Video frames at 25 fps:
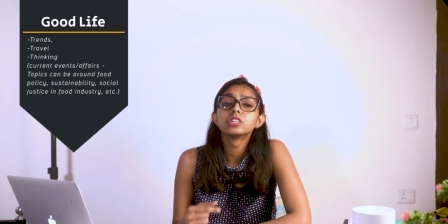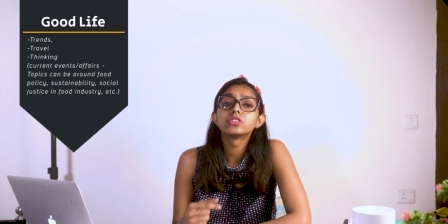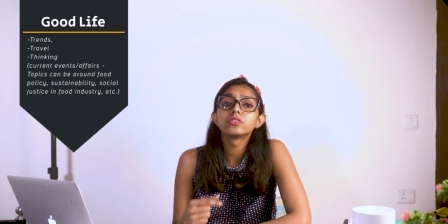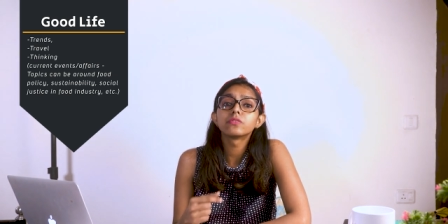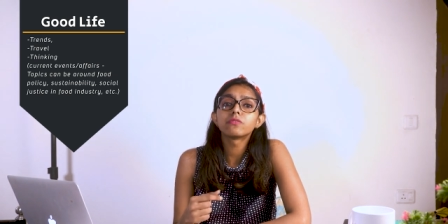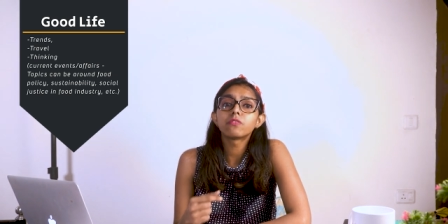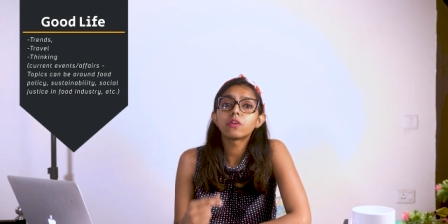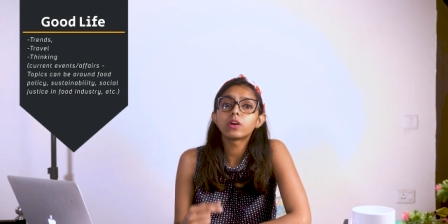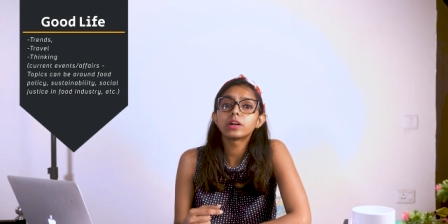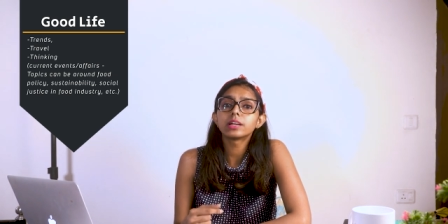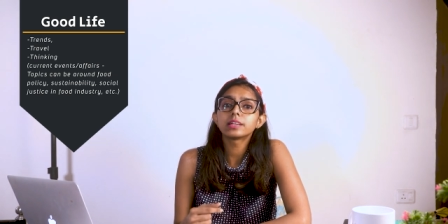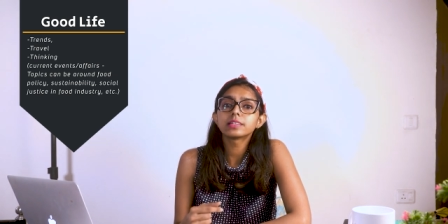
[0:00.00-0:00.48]

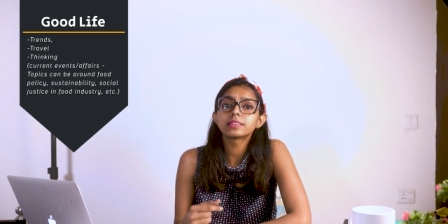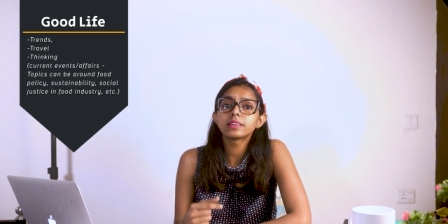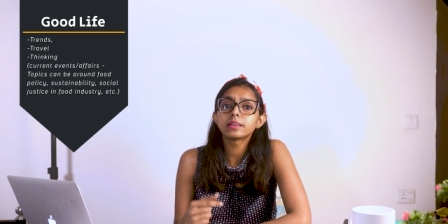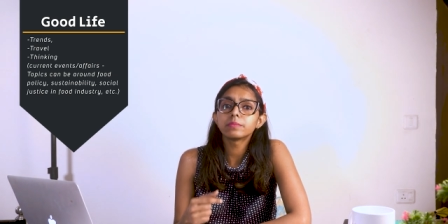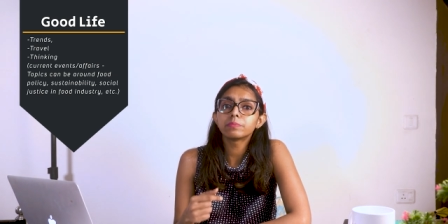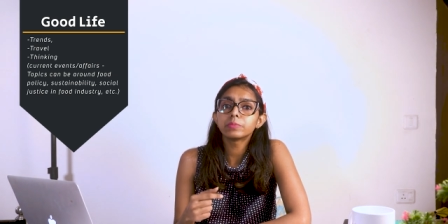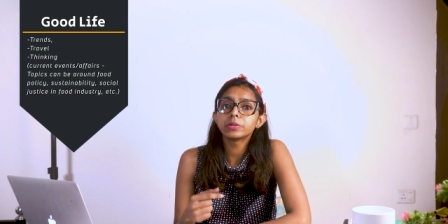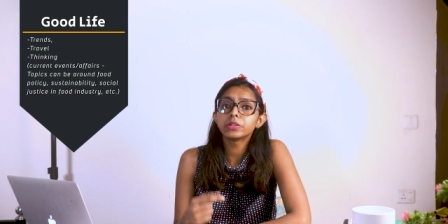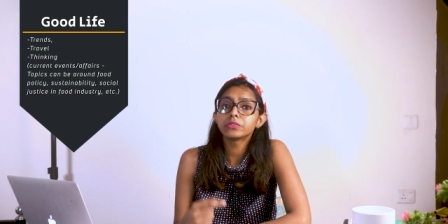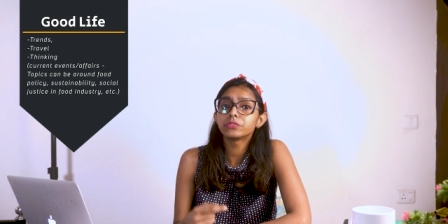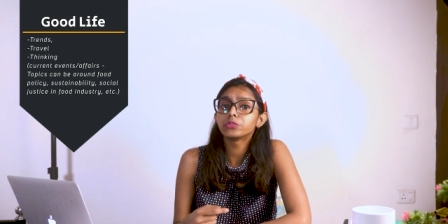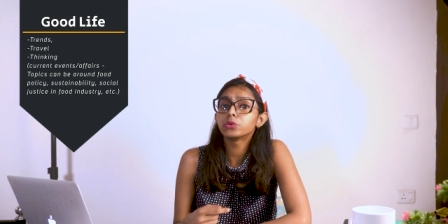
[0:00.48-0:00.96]
So, for
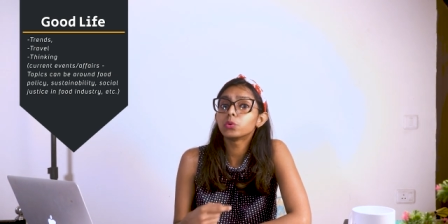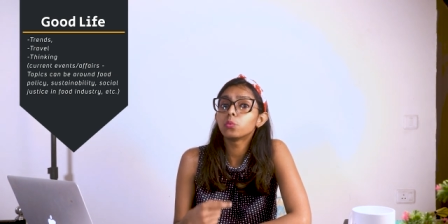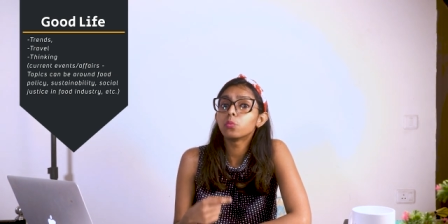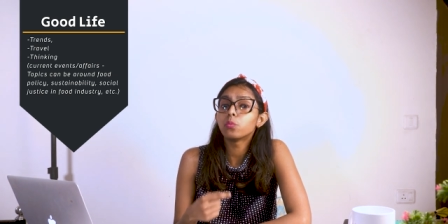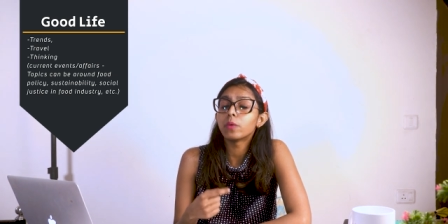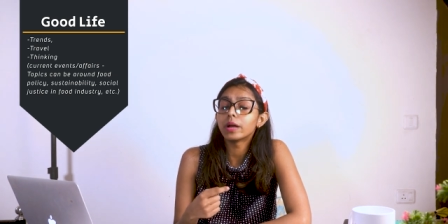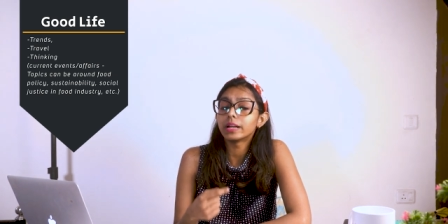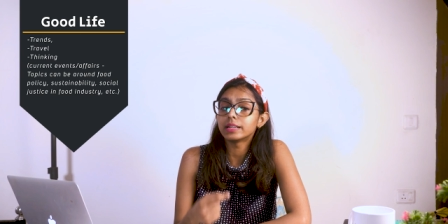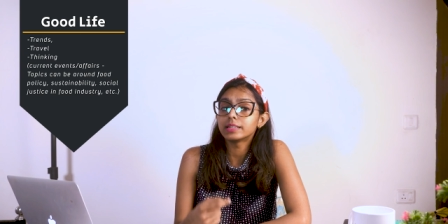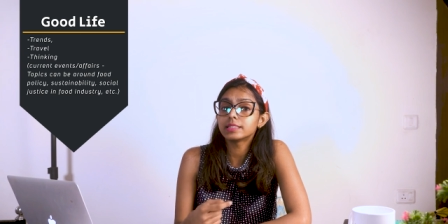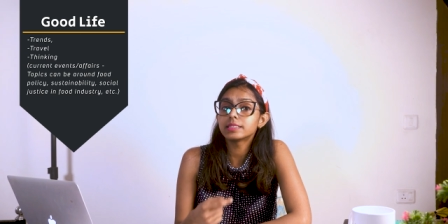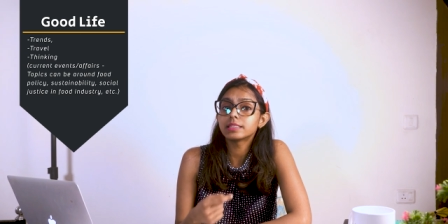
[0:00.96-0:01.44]
example, if you
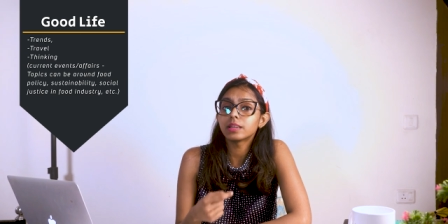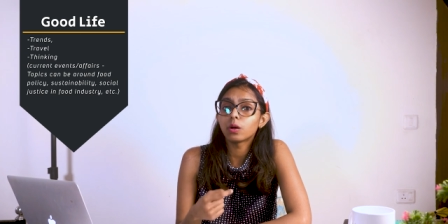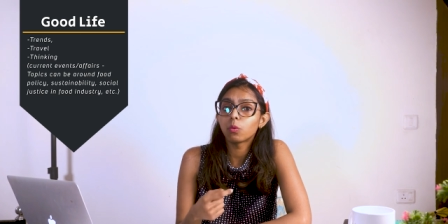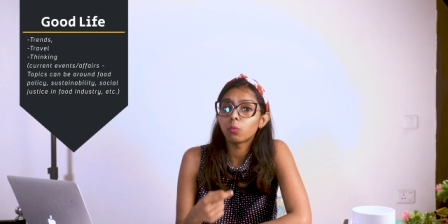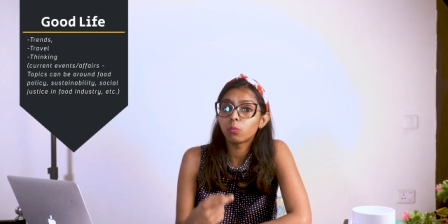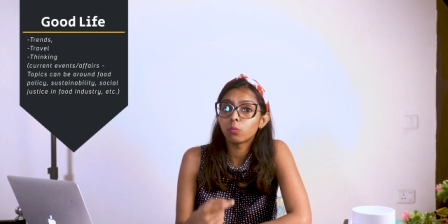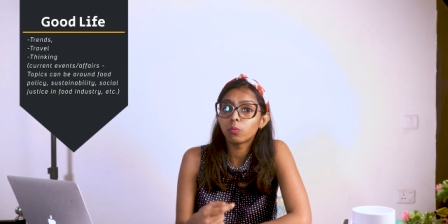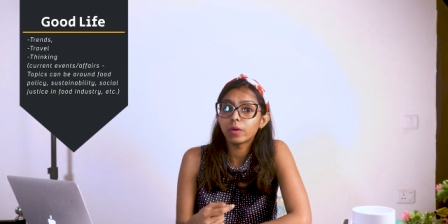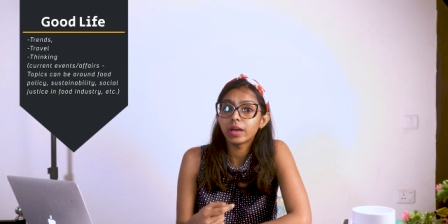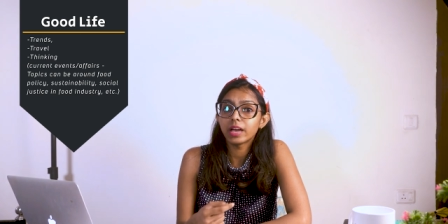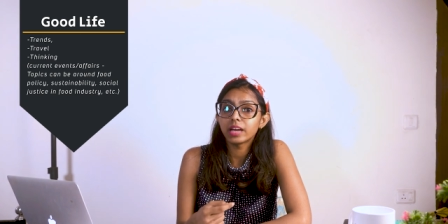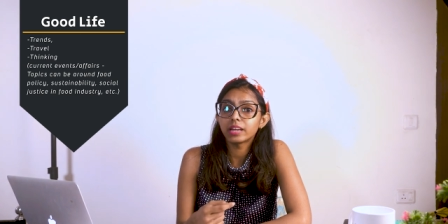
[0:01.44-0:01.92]
went
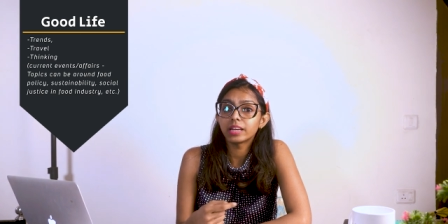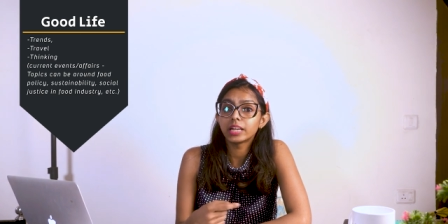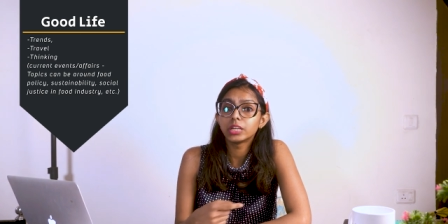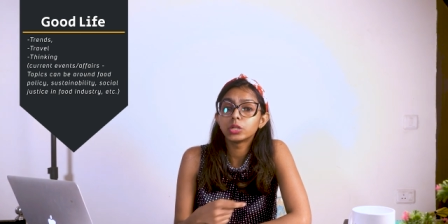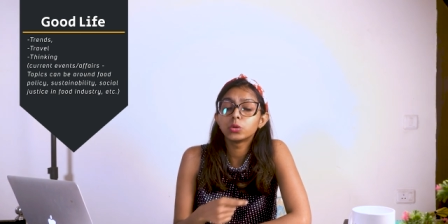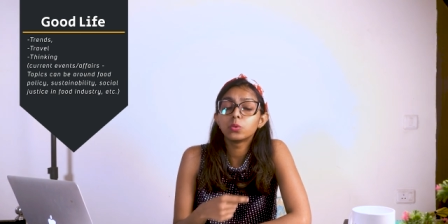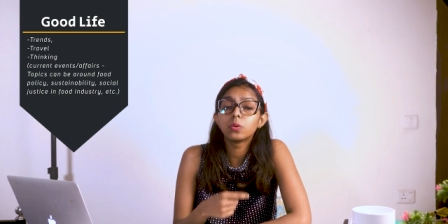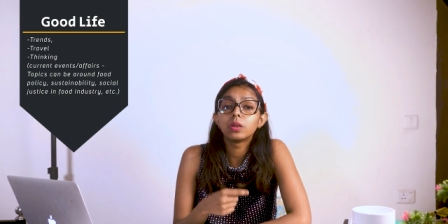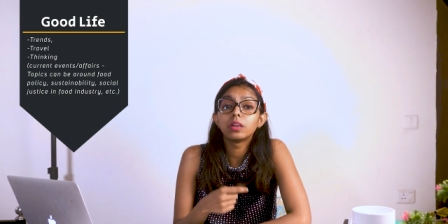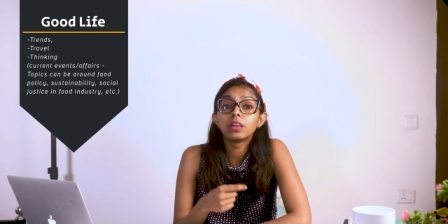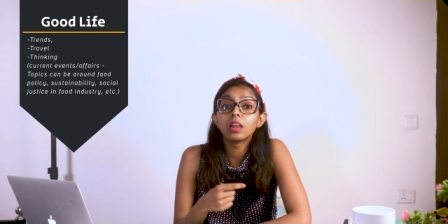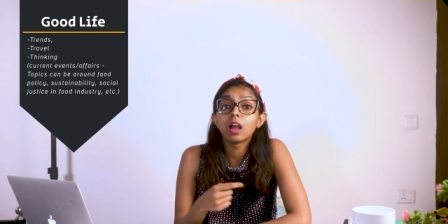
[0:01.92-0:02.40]
somewhere
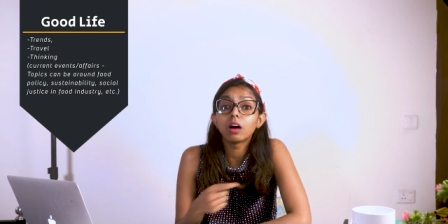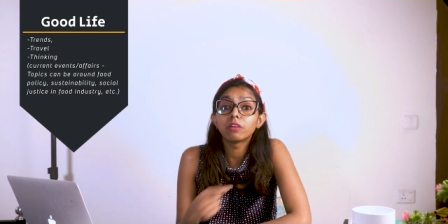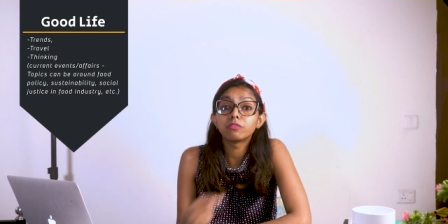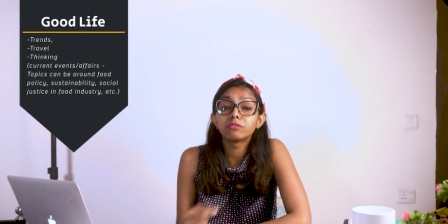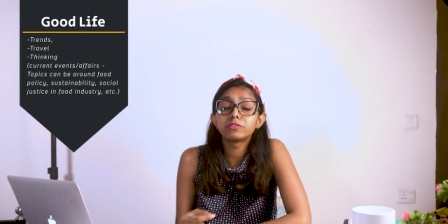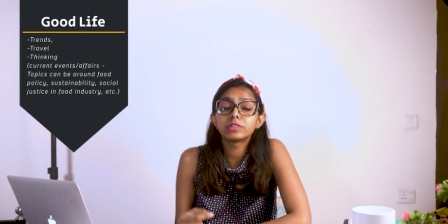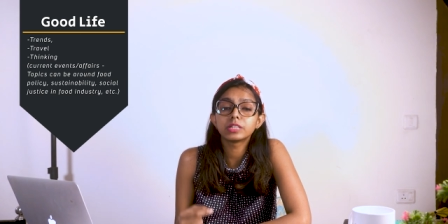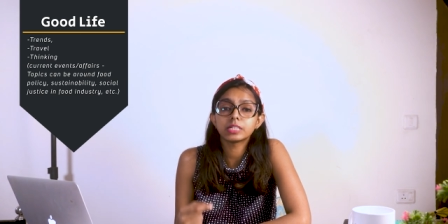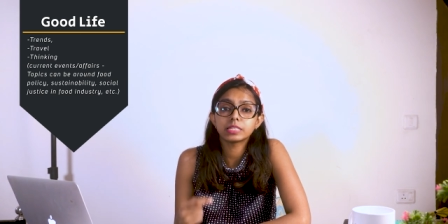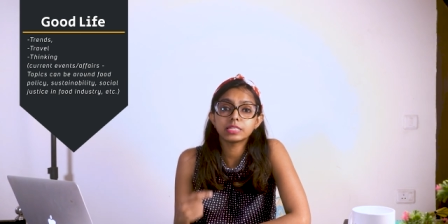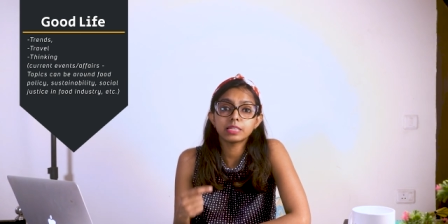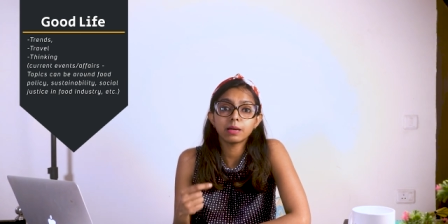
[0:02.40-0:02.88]
and you
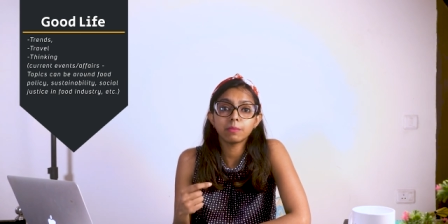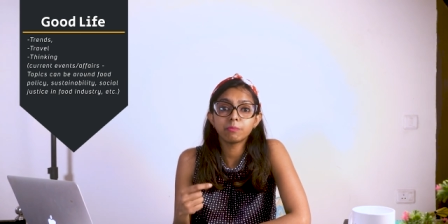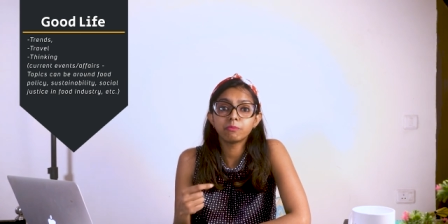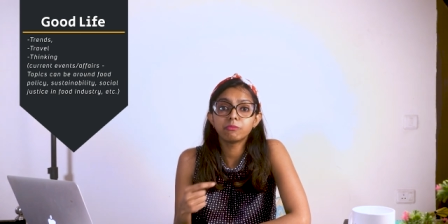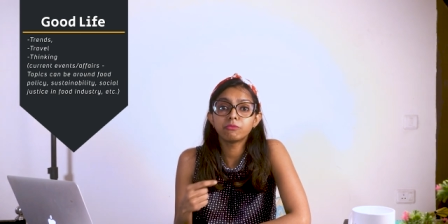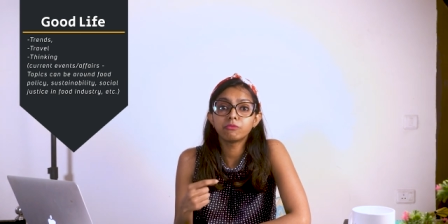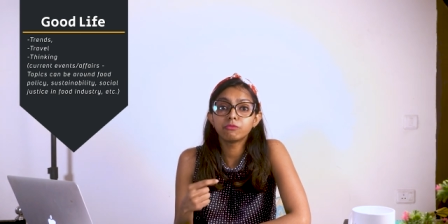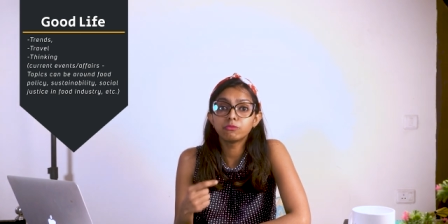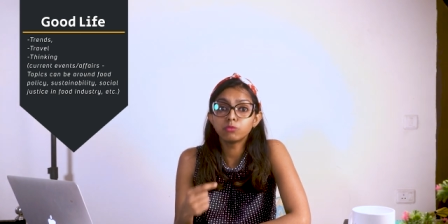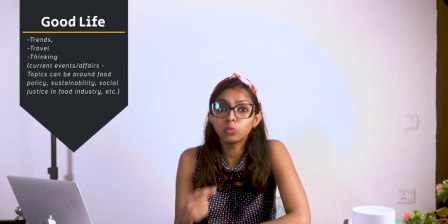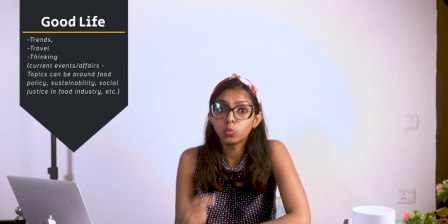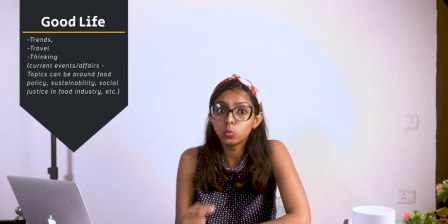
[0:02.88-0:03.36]
loved some